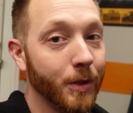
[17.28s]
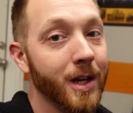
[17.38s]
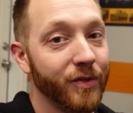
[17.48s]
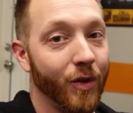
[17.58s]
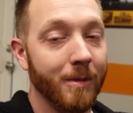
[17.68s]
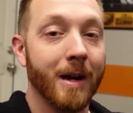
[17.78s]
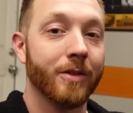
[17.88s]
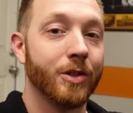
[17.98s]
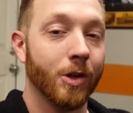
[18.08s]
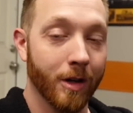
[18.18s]
transform how
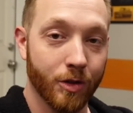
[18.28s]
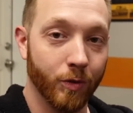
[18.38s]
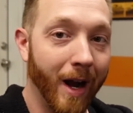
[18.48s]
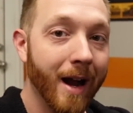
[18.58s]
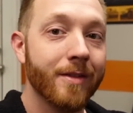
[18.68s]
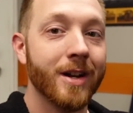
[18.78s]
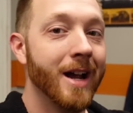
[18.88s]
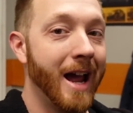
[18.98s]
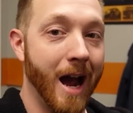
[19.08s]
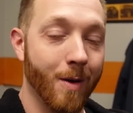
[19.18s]
this truck drives,
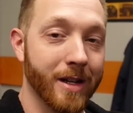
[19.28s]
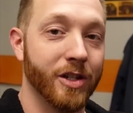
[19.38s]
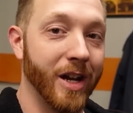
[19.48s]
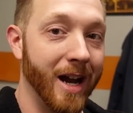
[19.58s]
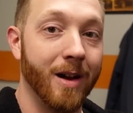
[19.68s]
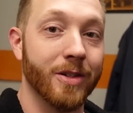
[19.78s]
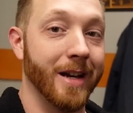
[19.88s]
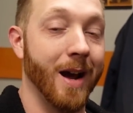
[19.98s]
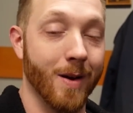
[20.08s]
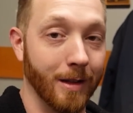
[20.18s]
how it sounds,
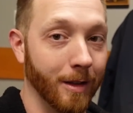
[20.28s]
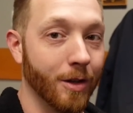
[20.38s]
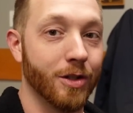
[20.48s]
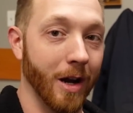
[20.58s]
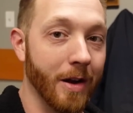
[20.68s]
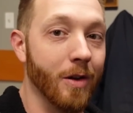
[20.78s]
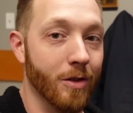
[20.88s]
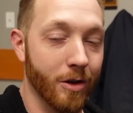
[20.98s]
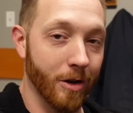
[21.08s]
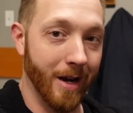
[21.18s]
and how it looks under
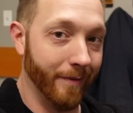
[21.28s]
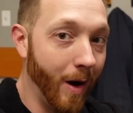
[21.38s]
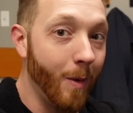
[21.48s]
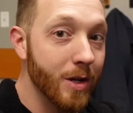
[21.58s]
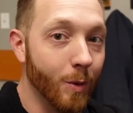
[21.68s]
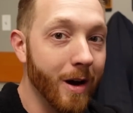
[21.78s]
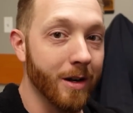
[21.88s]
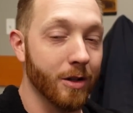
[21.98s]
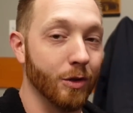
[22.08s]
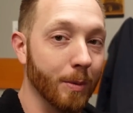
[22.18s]
the hood. I've always
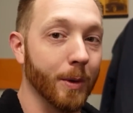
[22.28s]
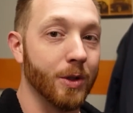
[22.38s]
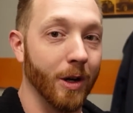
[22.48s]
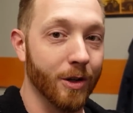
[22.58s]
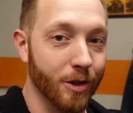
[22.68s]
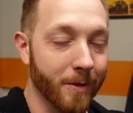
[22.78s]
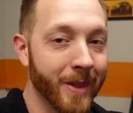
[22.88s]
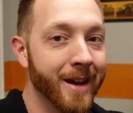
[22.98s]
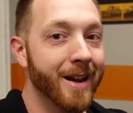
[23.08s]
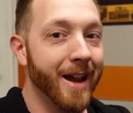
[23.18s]
wanted a supercharger,
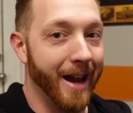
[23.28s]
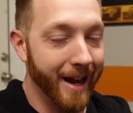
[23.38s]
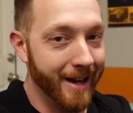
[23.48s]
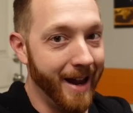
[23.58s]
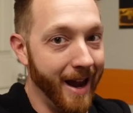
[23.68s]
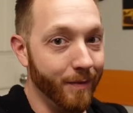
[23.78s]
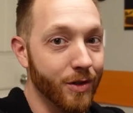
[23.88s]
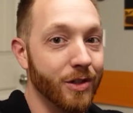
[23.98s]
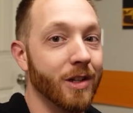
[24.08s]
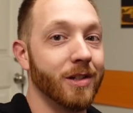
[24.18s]
and ever
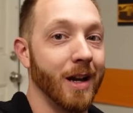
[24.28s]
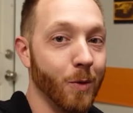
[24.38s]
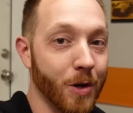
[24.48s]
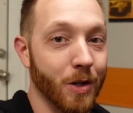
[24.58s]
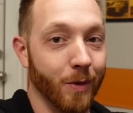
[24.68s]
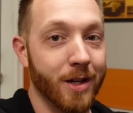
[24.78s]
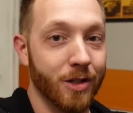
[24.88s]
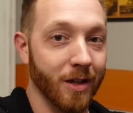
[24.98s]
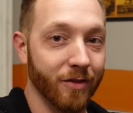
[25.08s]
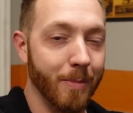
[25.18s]
since I worked at
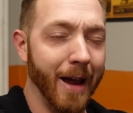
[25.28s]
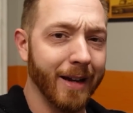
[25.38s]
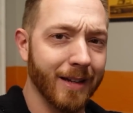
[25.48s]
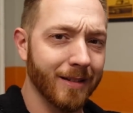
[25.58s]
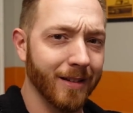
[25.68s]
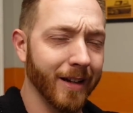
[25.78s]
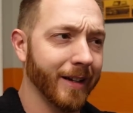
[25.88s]
Redshift back in